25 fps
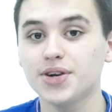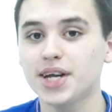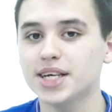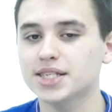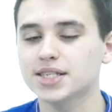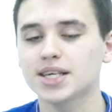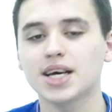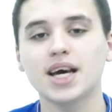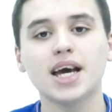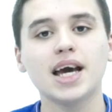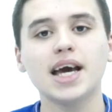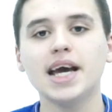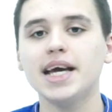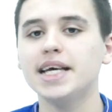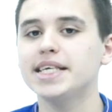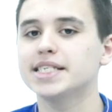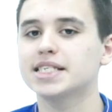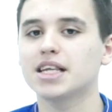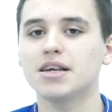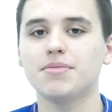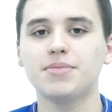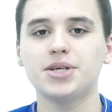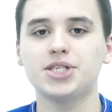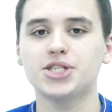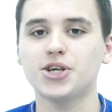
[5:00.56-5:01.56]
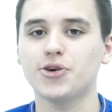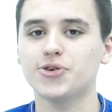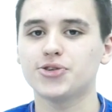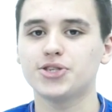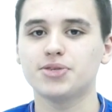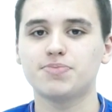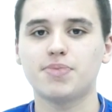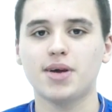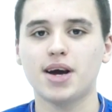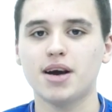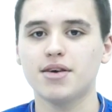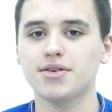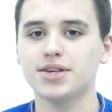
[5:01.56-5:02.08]
this, he's going to be Chelsea's
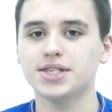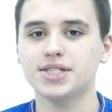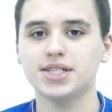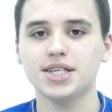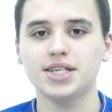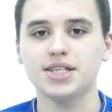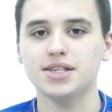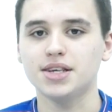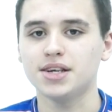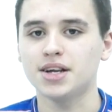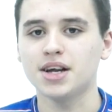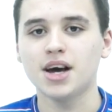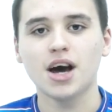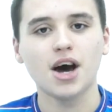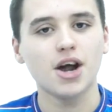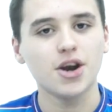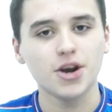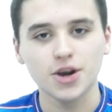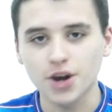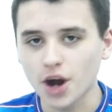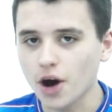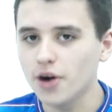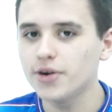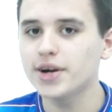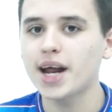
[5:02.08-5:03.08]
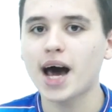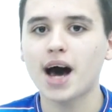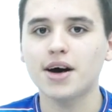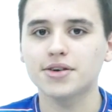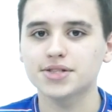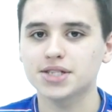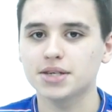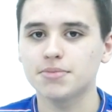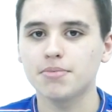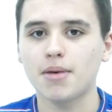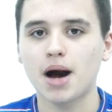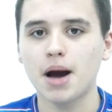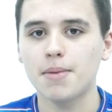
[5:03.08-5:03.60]
player of the season, no
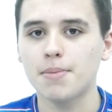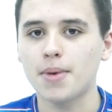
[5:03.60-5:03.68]
doubts in my